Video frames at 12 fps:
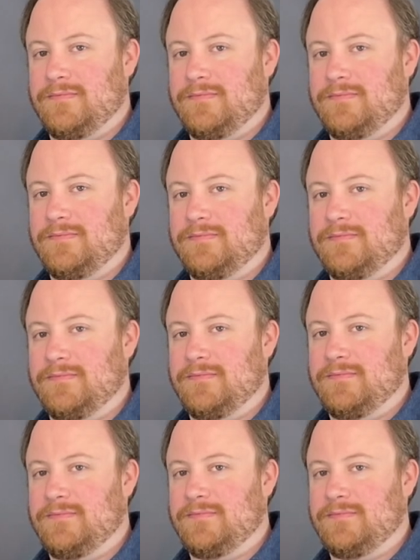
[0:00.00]

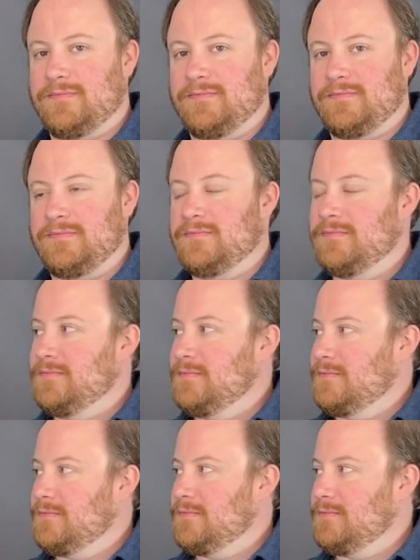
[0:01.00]

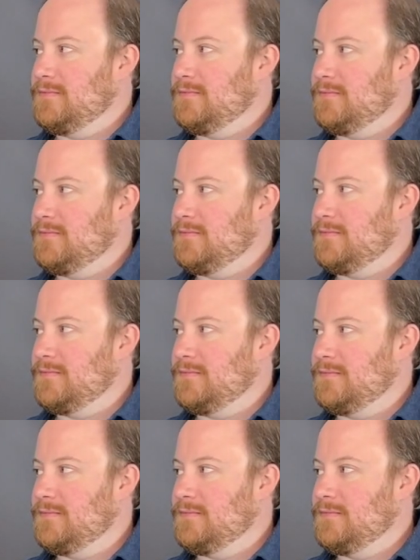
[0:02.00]

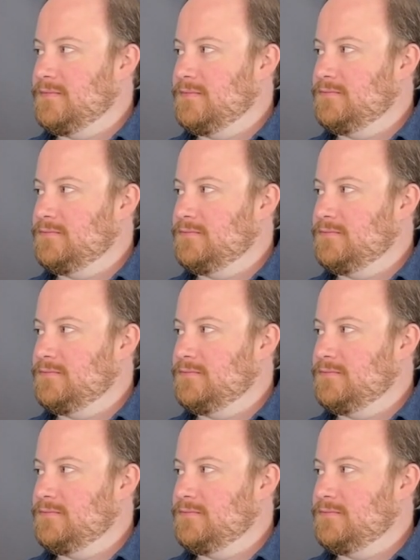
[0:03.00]
[no speech]